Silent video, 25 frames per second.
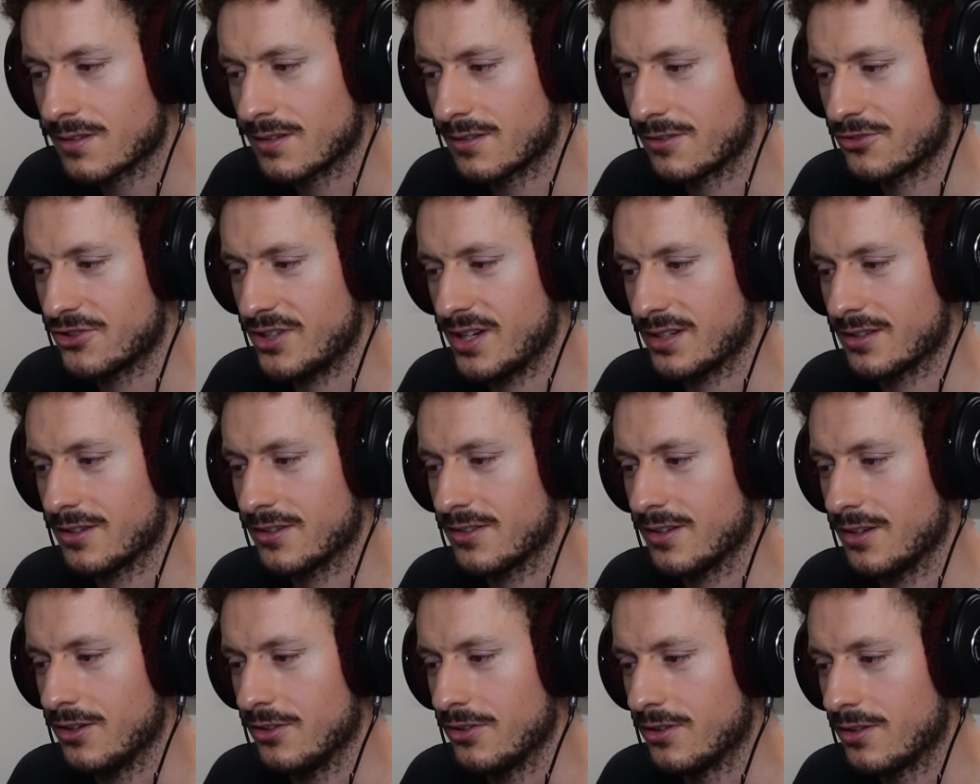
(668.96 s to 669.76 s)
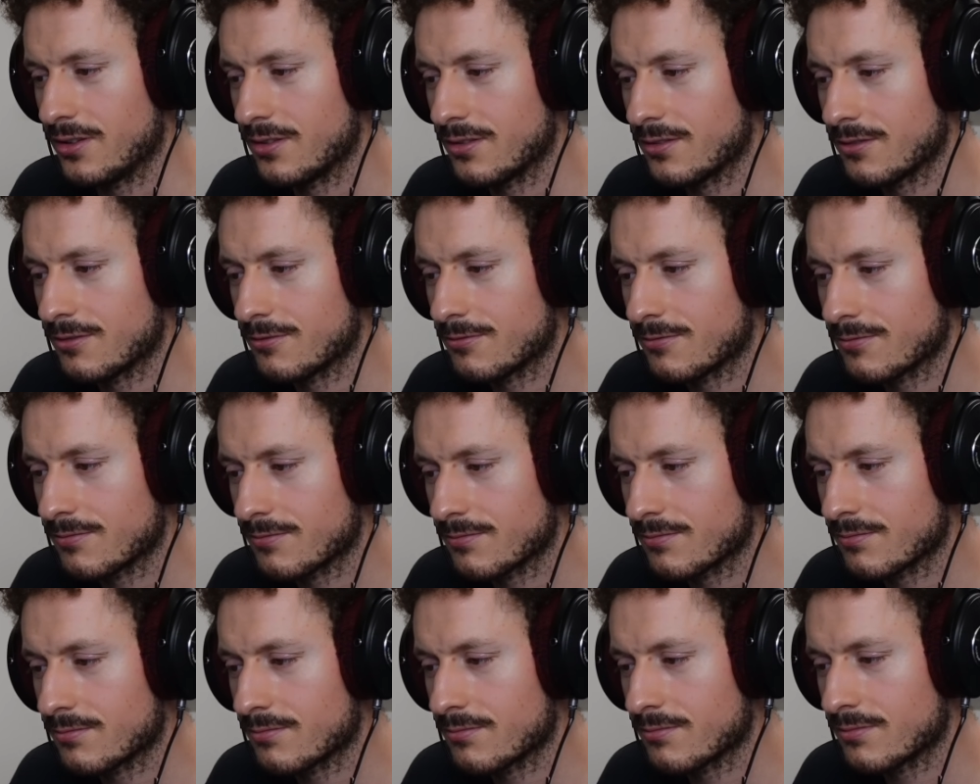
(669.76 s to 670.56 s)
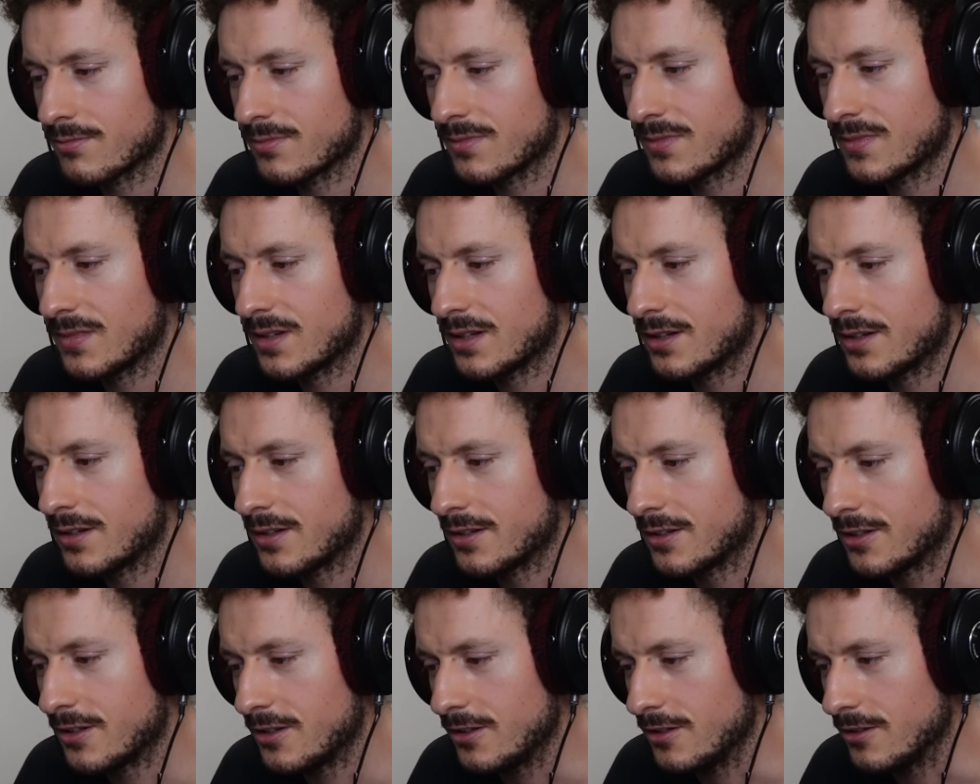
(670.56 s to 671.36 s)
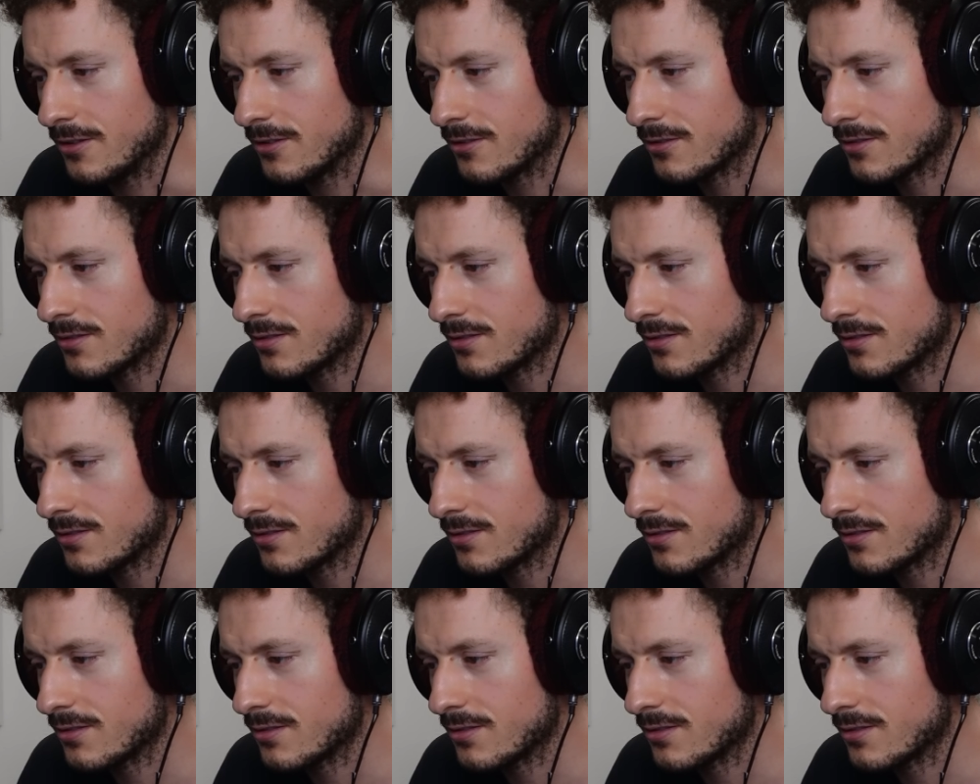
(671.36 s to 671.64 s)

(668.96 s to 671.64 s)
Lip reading: check this out here.